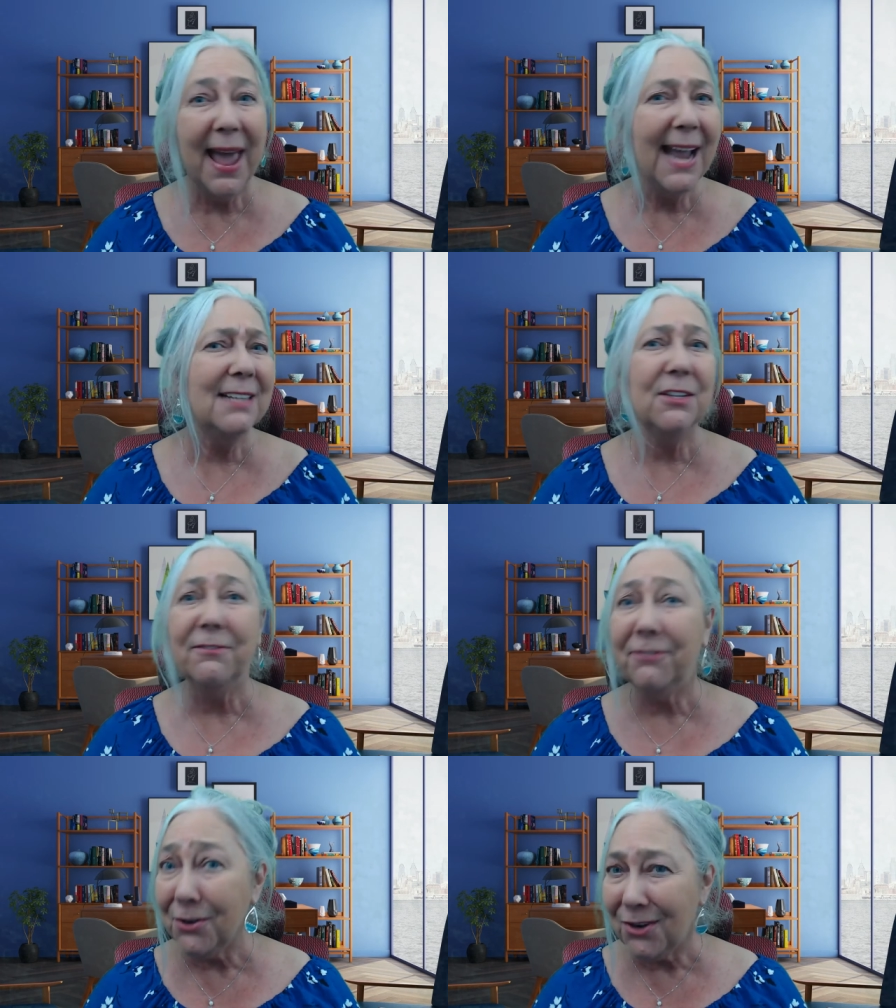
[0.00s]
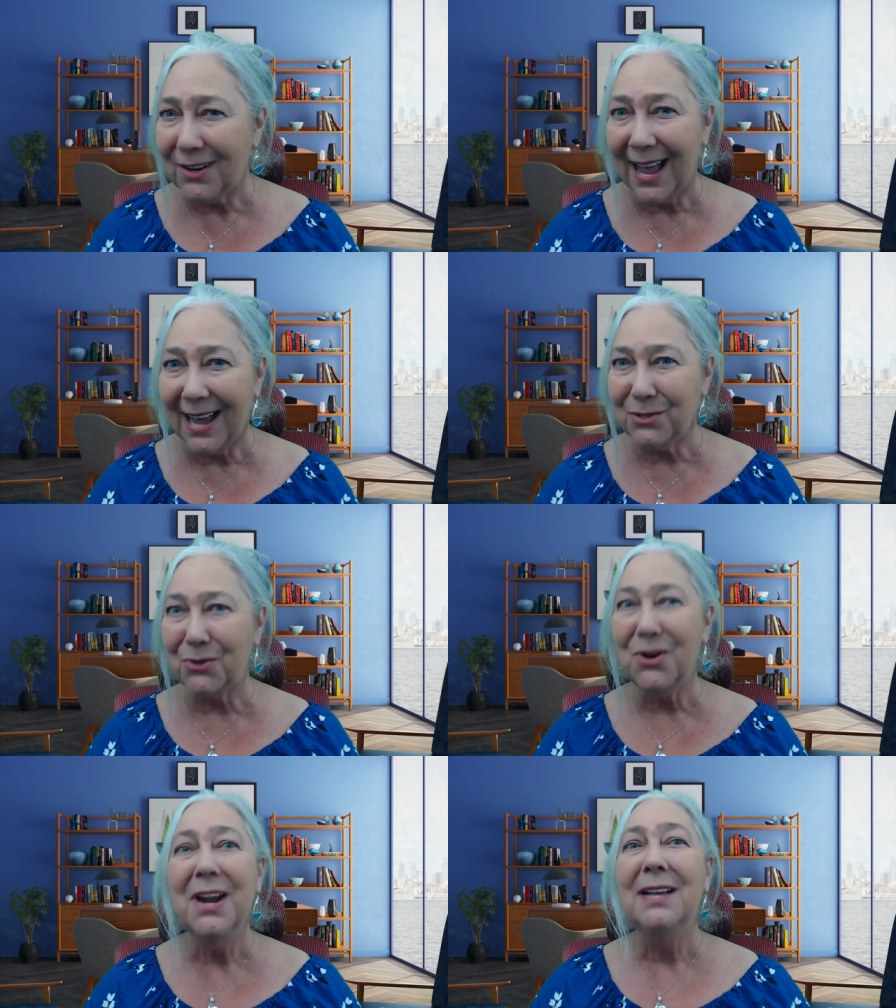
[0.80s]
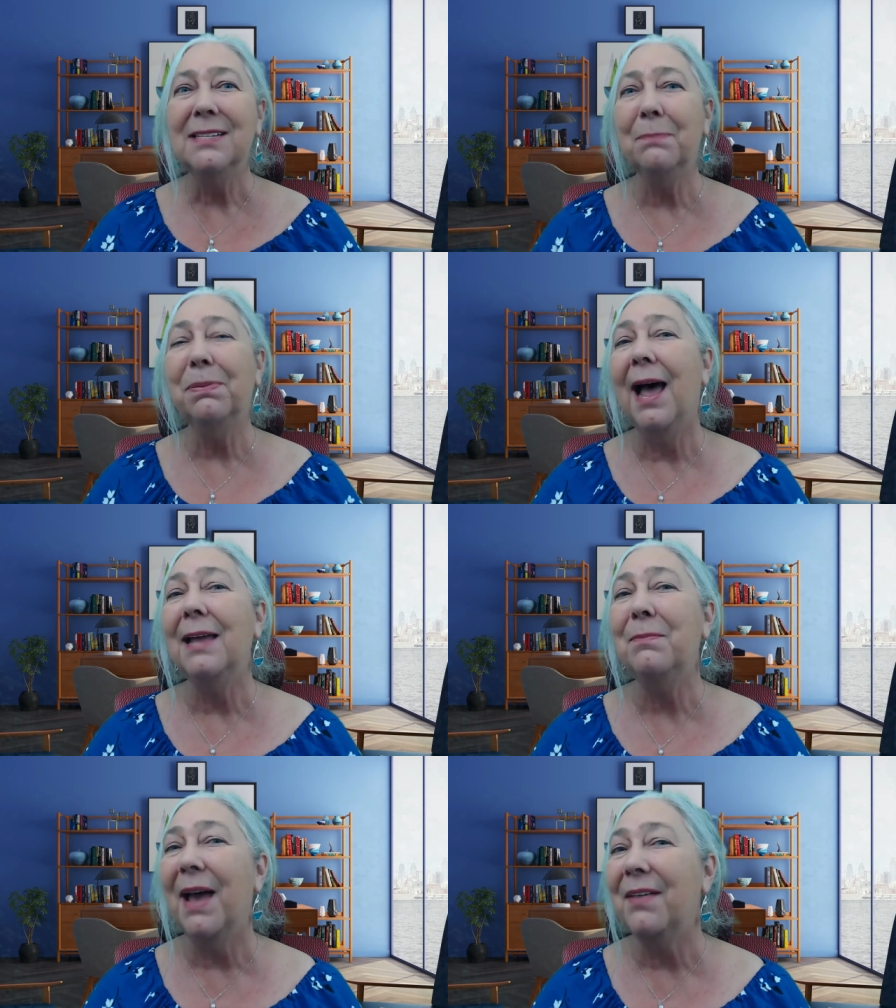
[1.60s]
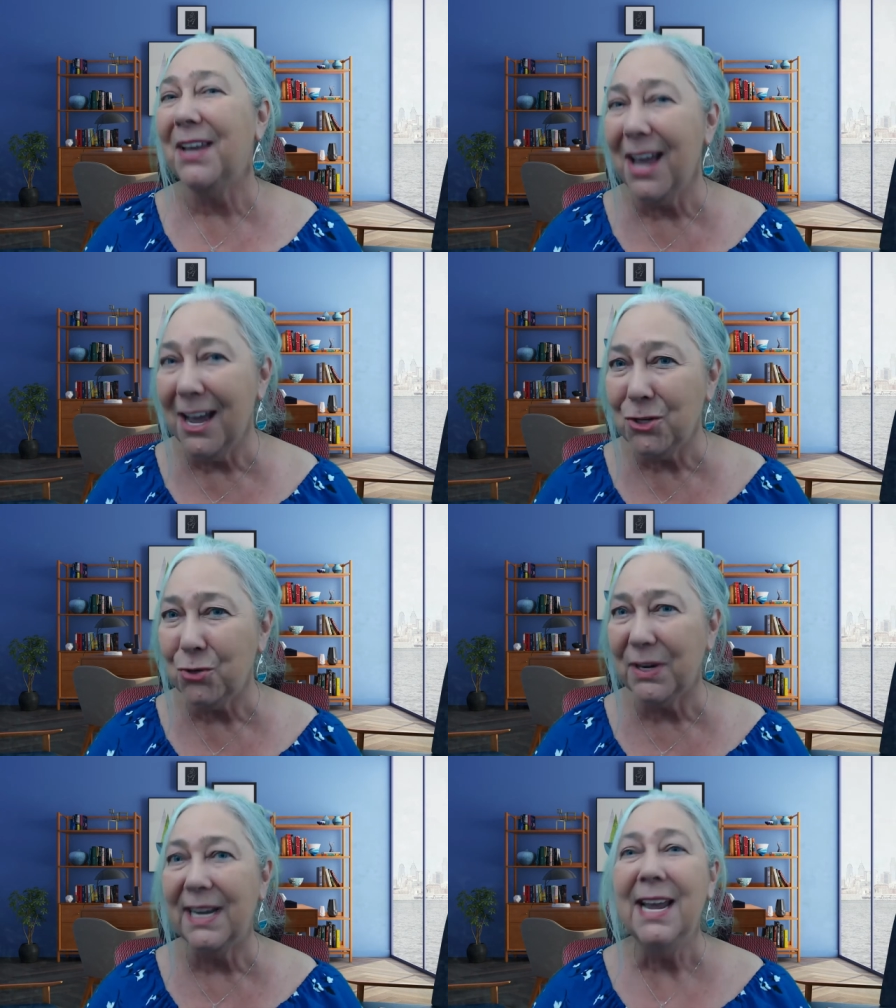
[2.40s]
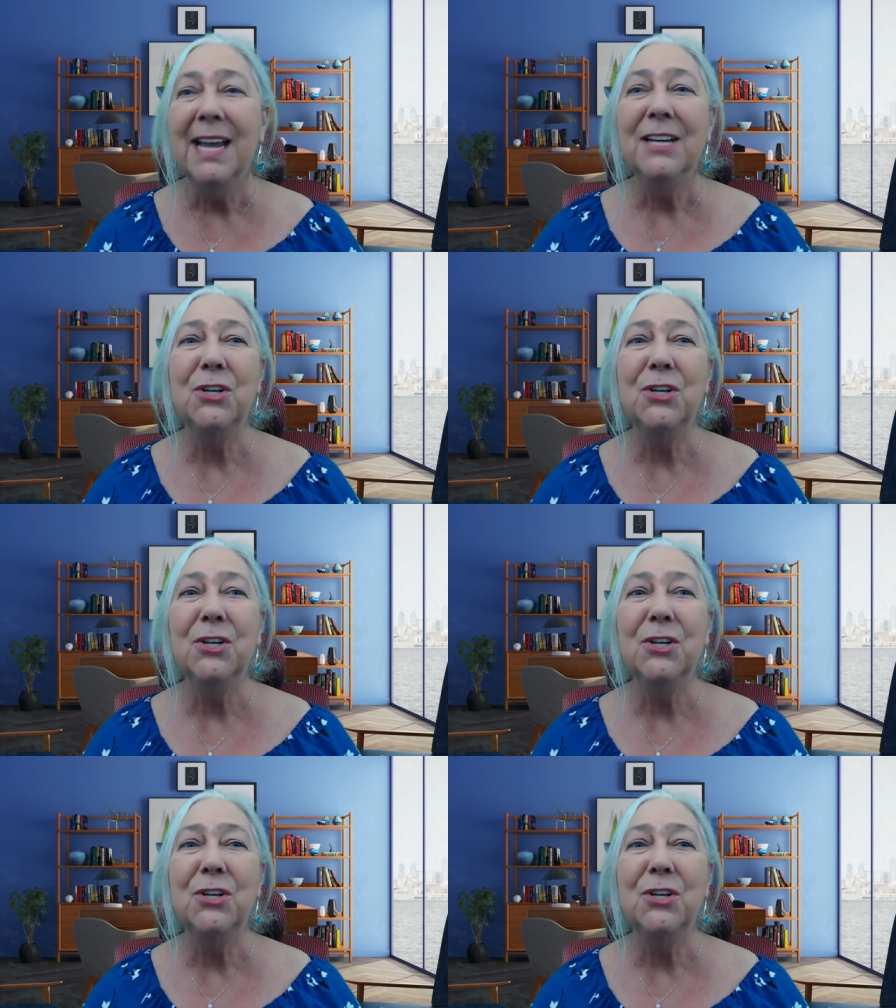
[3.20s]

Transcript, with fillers: bags of fertilizer supplied by the country